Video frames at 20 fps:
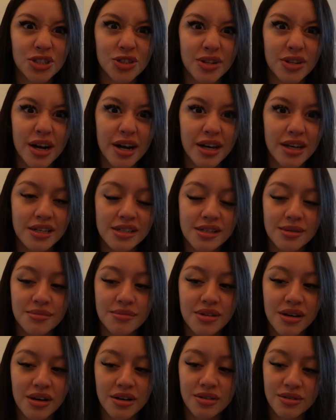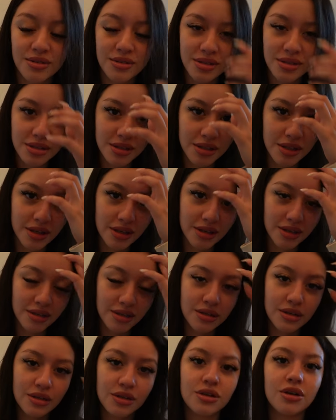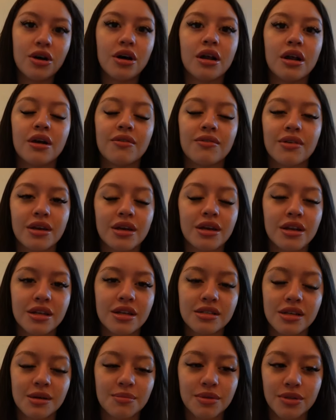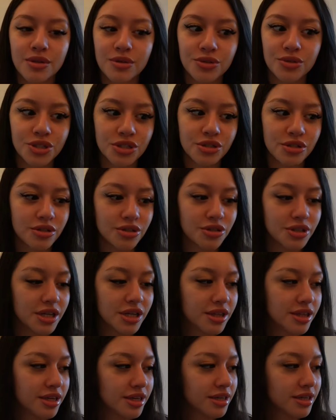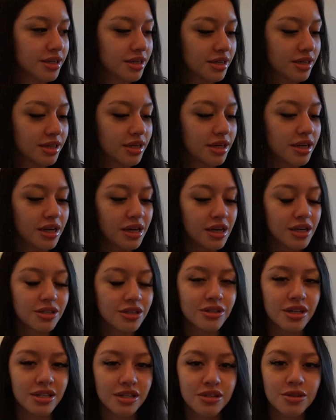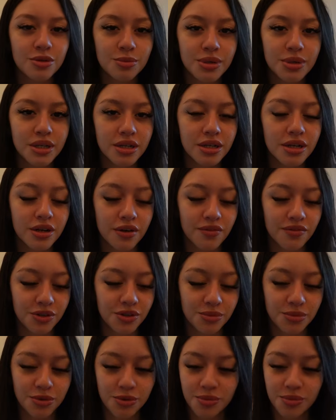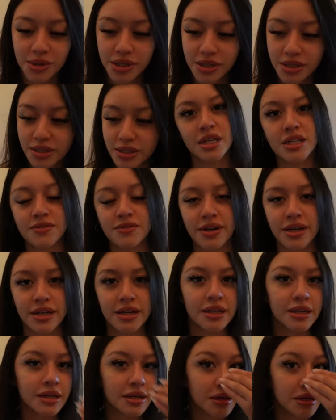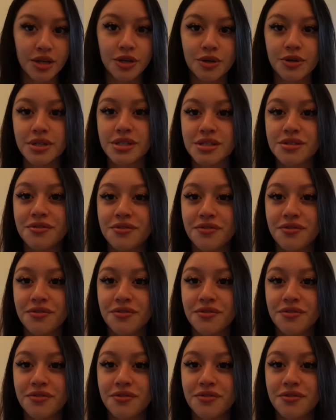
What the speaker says: dry because I'm not used to like not having any type of lotion on or anything. So that's a little bit uncomfortable, but it's fine. Here is the